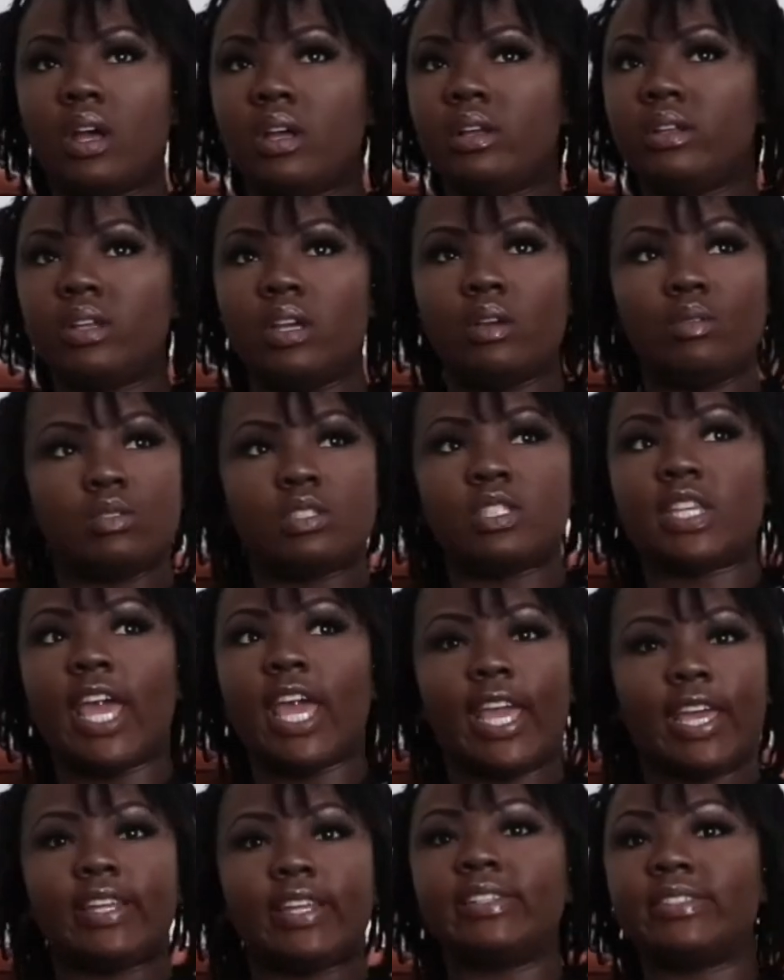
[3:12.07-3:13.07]
it was
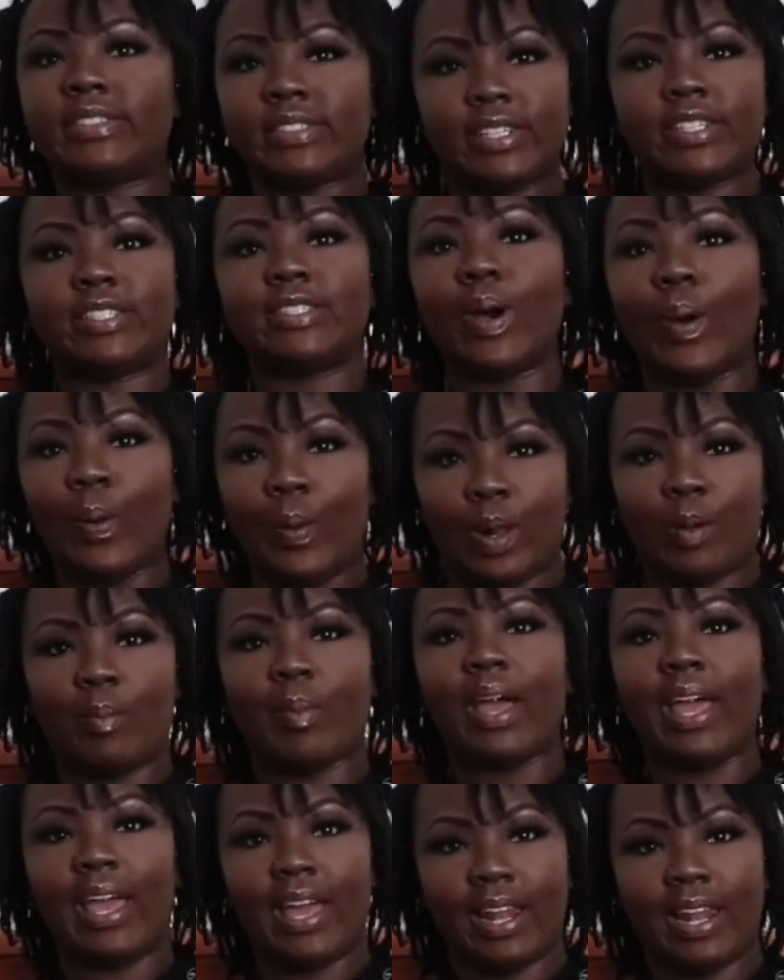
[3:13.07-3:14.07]
taking its toll on my
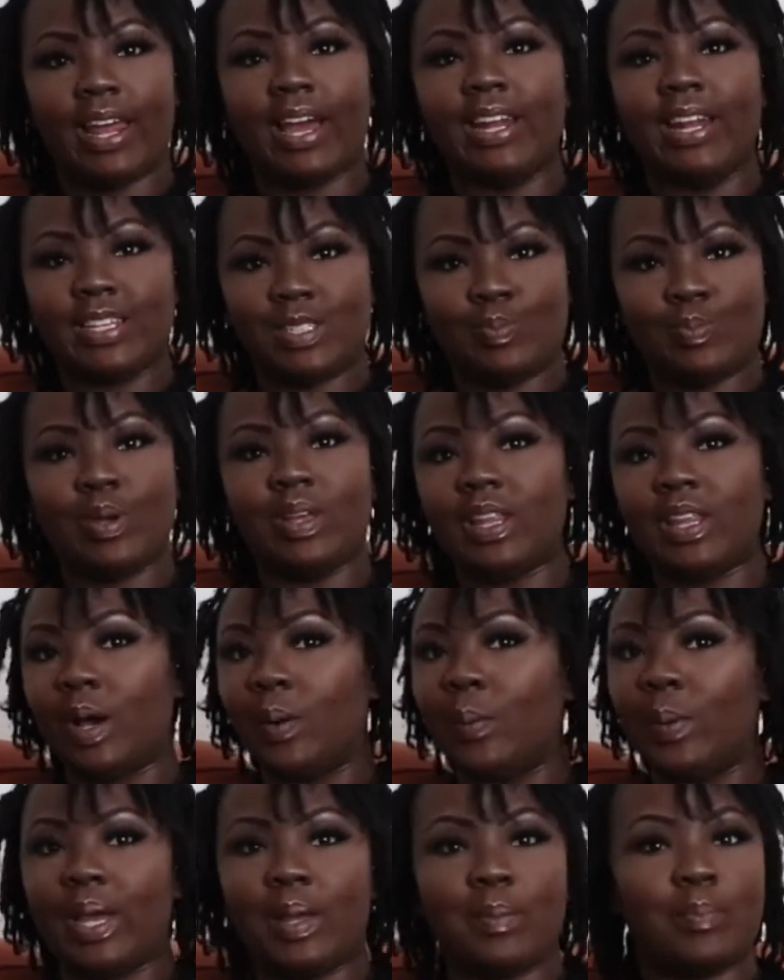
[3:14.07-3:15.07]
hairline, let's put it that
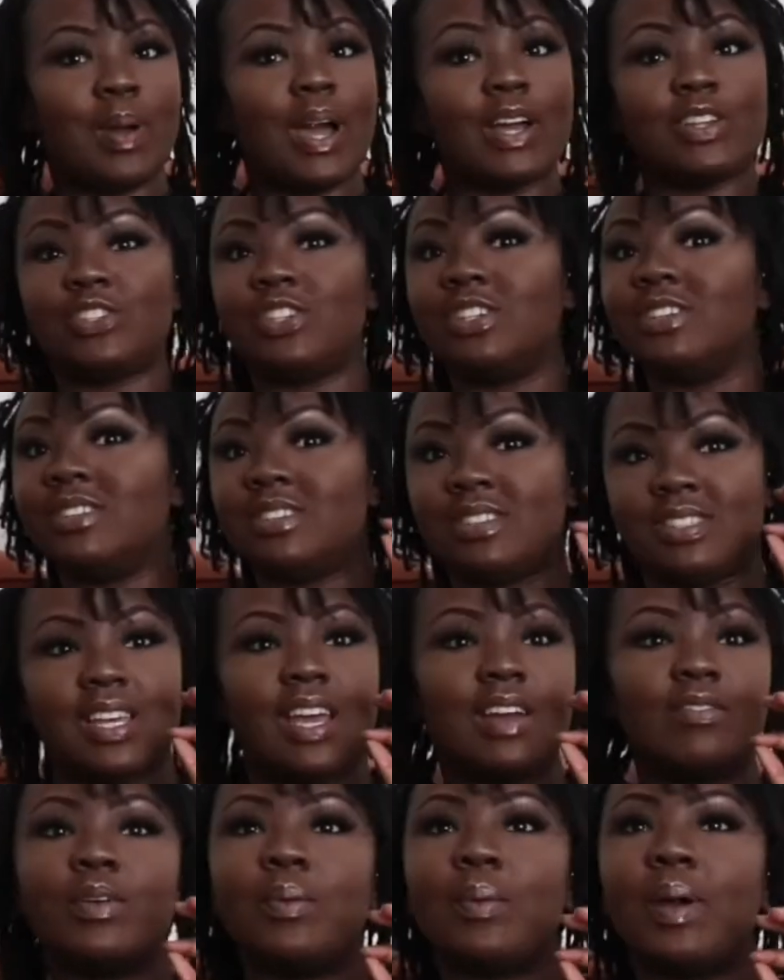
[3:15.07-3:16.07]
way. Patches
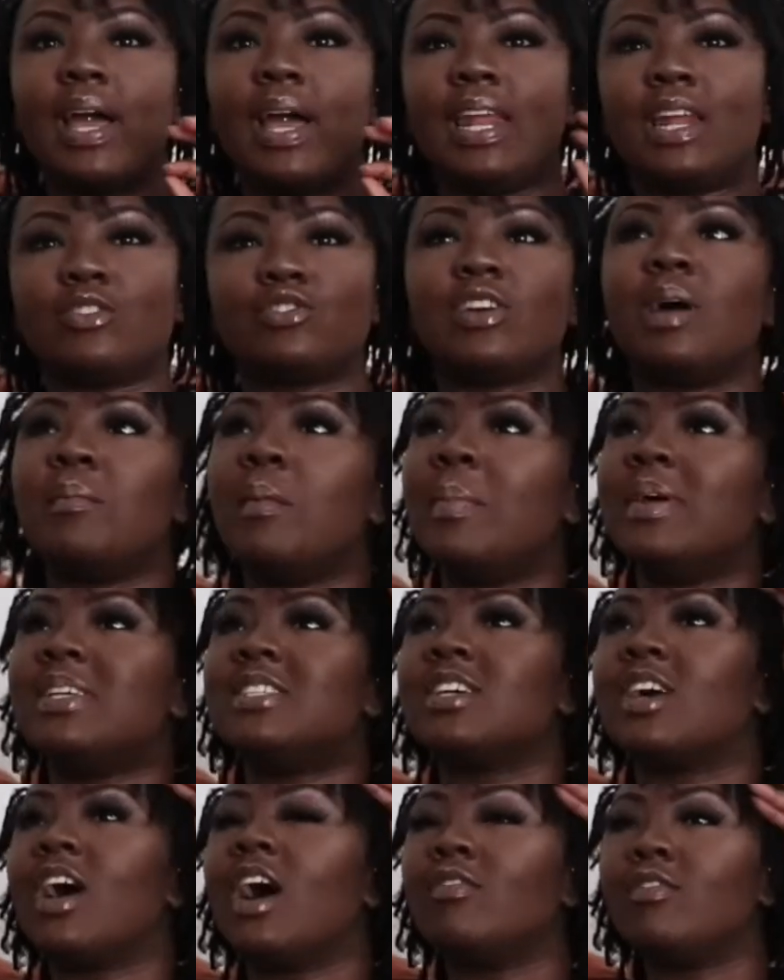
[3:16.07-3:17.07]
everywhere, and I was trying my best
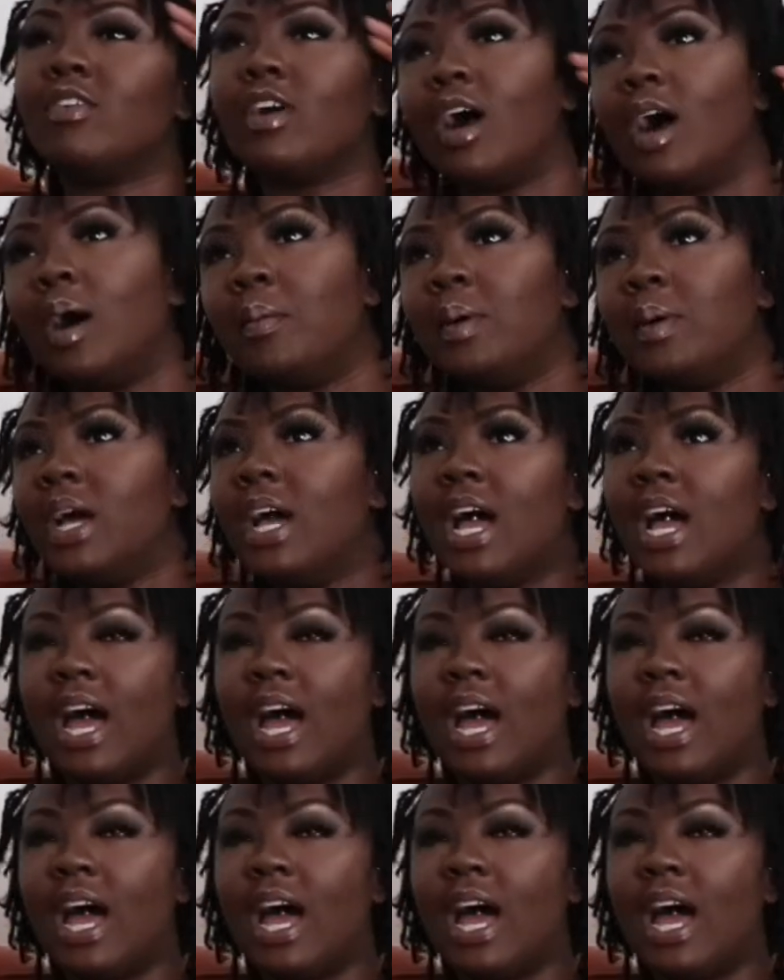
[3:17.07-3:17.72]
to cover it up.